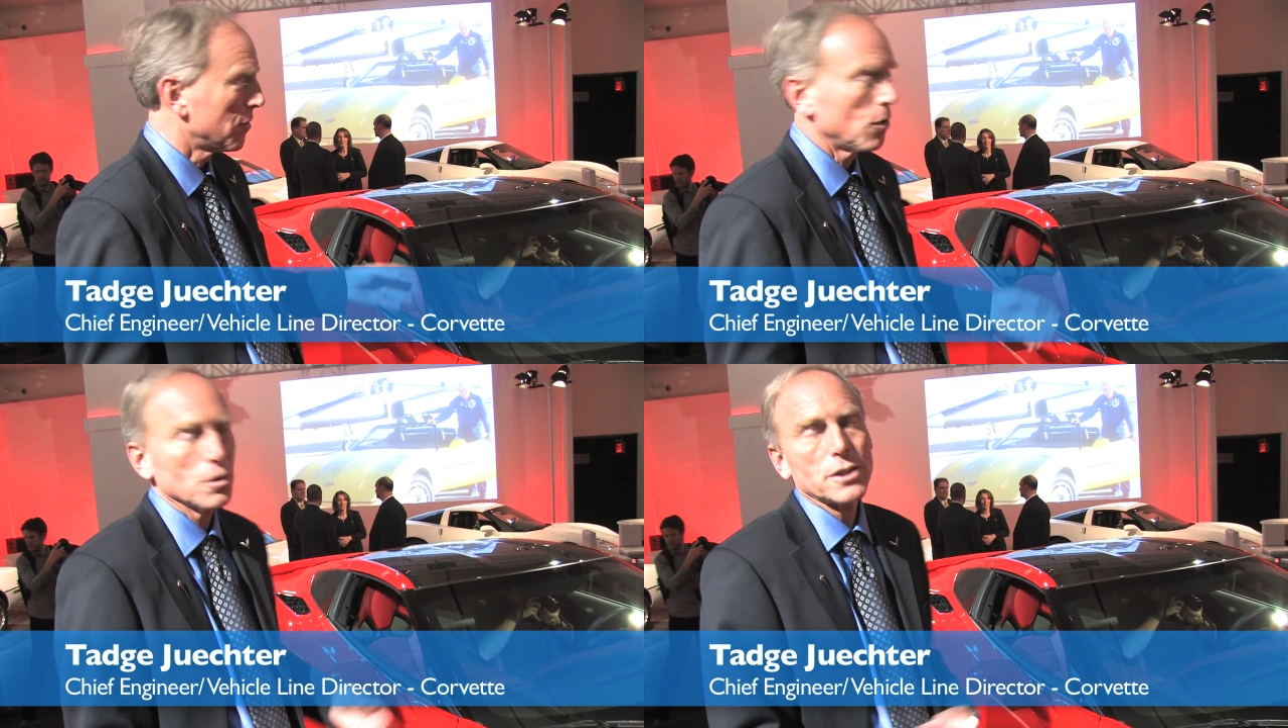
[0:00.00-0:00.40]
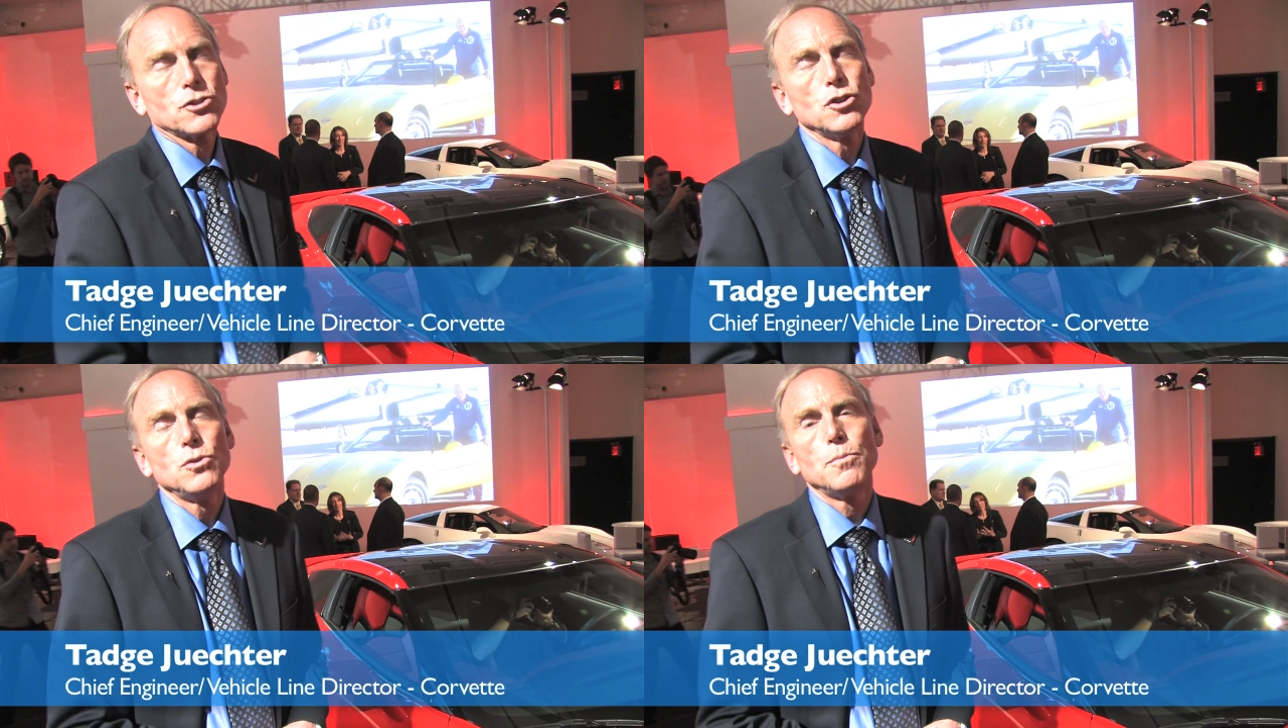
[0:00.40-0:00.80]
Only
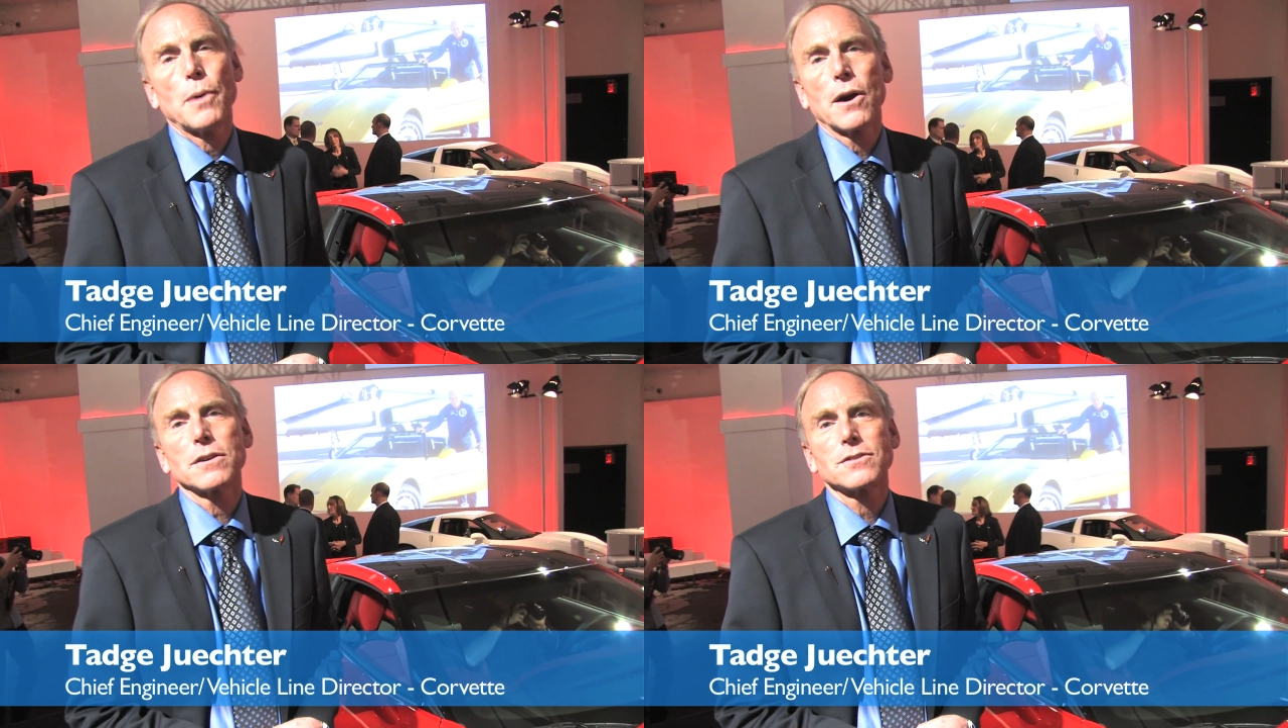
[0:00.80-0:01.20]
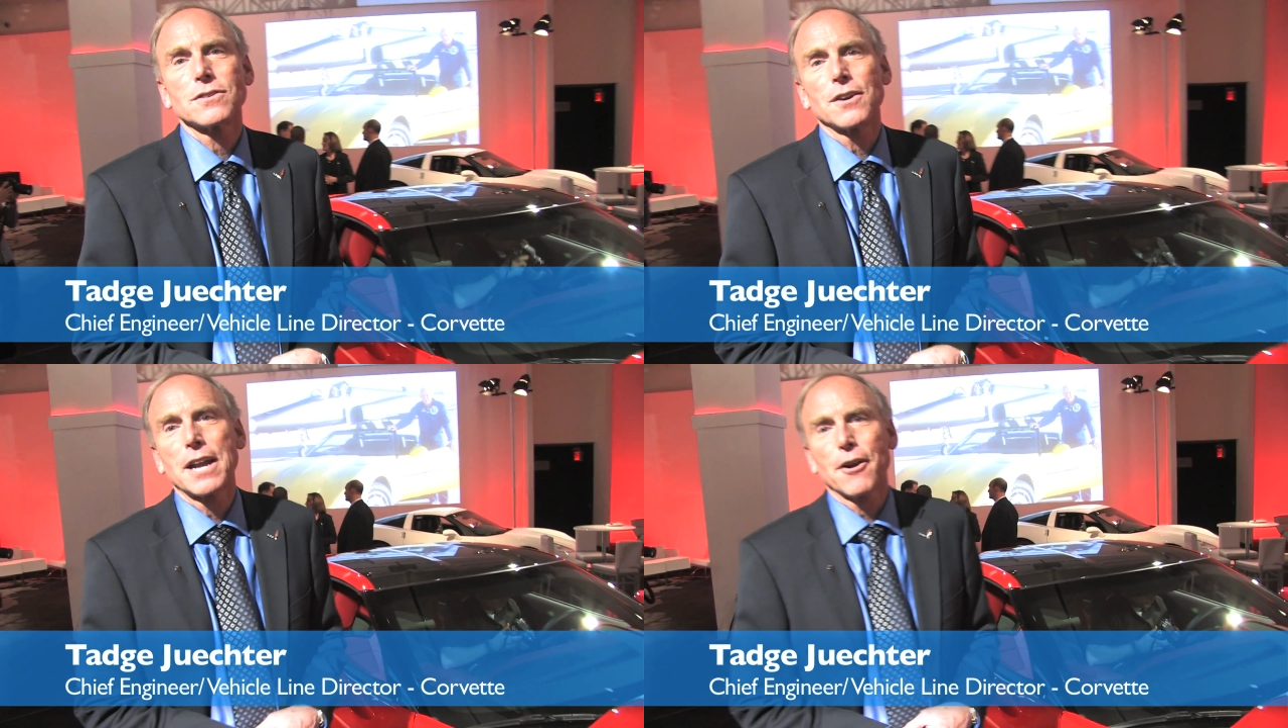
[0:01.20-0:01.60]
2 parts
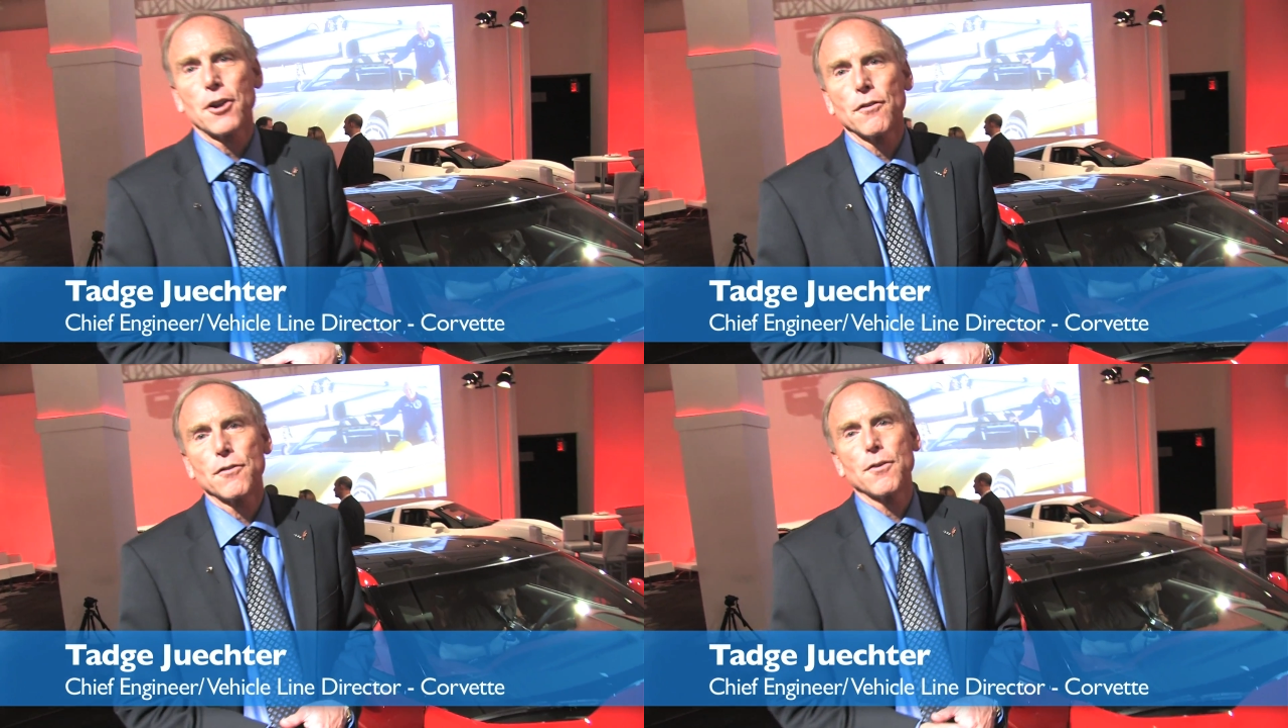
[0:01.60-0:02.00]
are carried over